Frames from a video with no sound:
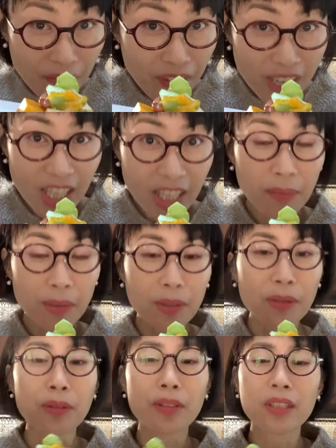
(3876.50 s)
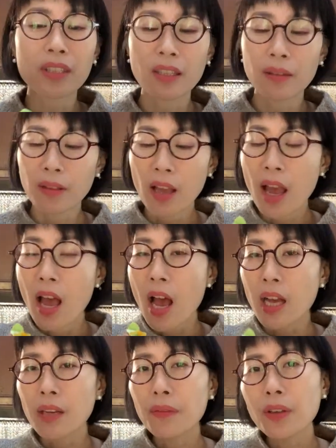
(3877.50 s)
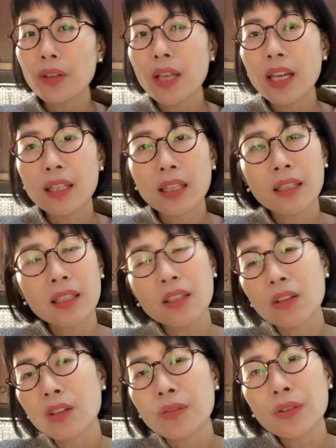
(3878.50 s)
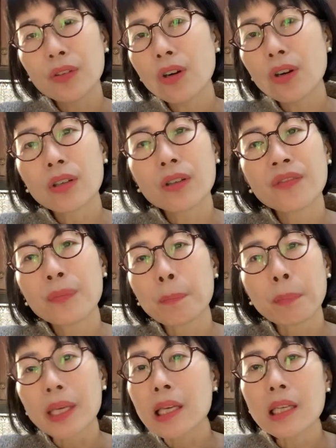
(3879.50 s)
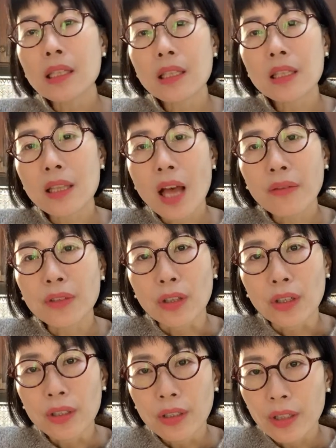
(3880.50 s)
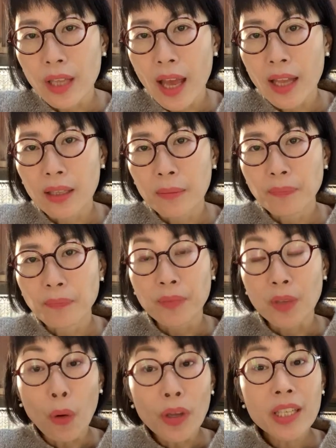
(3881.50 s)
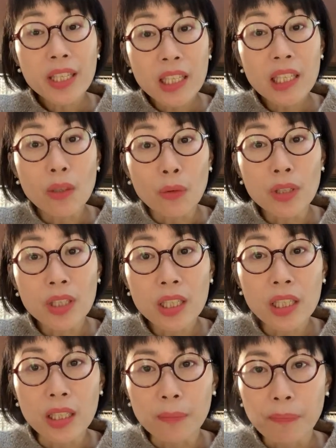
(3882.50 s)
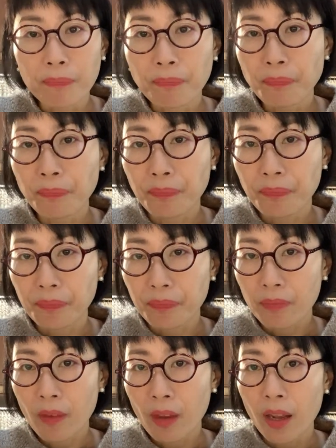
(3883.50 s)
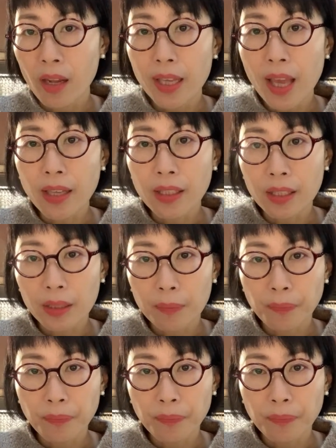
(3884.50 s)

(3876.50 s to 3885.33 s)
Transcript: vegetables. And I feel like, you know, if you are a beans lover, then oishi, oishi. Yes.